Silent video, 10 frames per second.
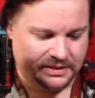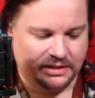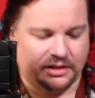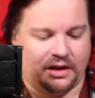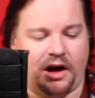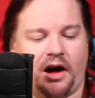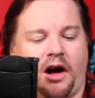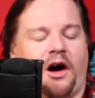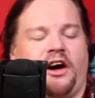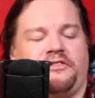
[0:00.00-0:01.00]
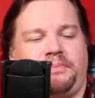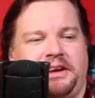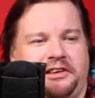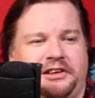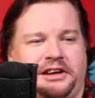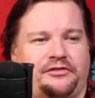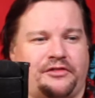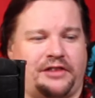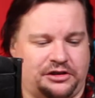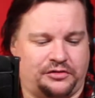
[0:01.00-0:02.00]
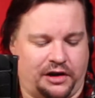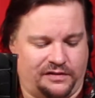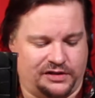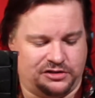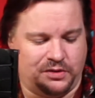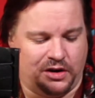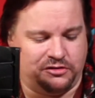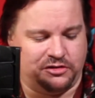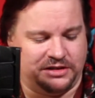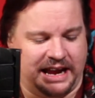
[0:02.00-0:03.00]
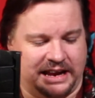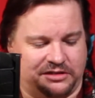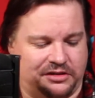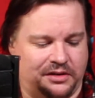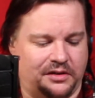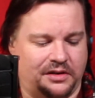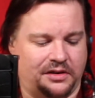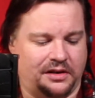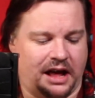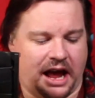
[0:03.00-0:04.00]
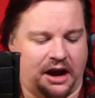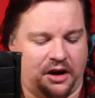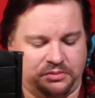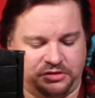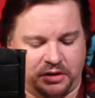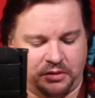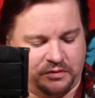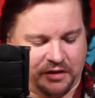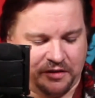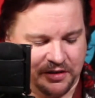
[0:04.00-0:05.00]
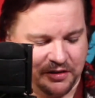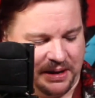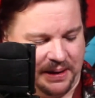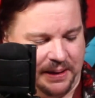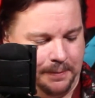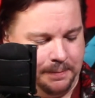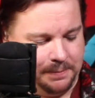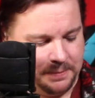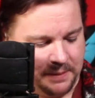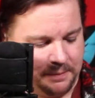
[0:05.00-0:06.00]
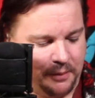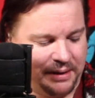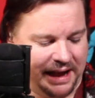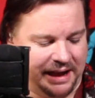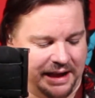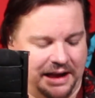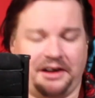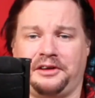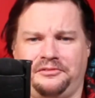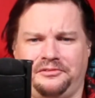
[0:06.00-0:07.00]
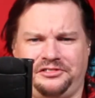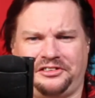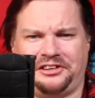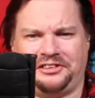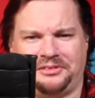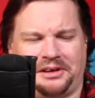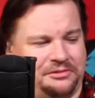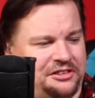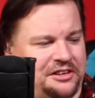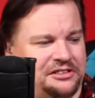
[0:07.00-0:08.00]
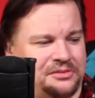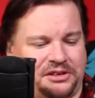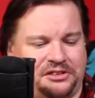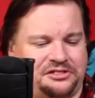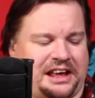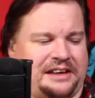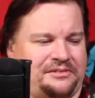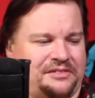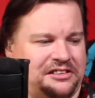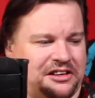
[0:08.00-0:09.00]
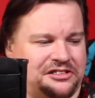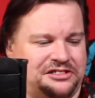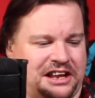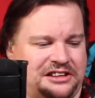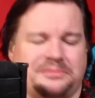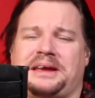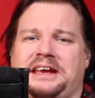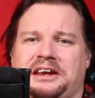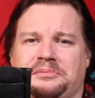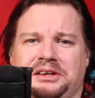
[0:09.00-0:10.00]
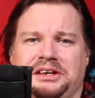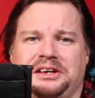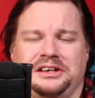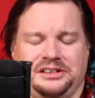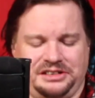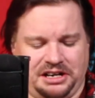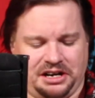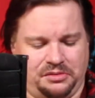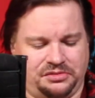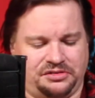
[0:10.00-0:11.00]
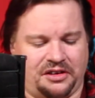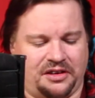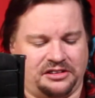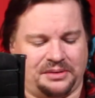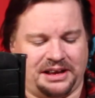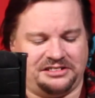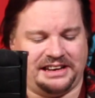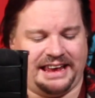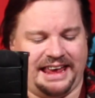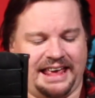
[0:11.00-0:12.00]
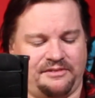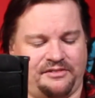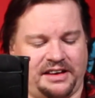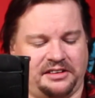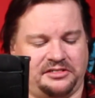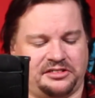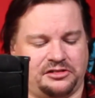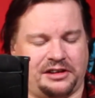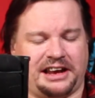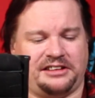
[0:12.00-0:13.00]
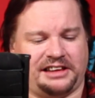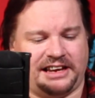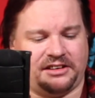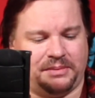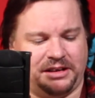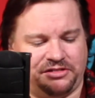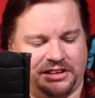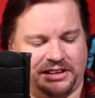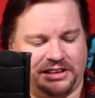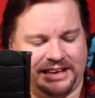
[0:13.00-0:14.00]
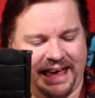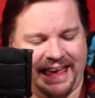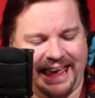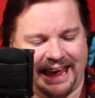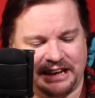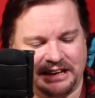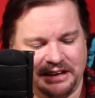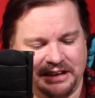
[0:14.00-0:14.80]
Look, I've been learning French for over 200 days, and I'm still not very good at it. I'm okay at it. I'm starting to understand things that are said to me, and I'm, starting to actually hear things and translate them instantly in my head.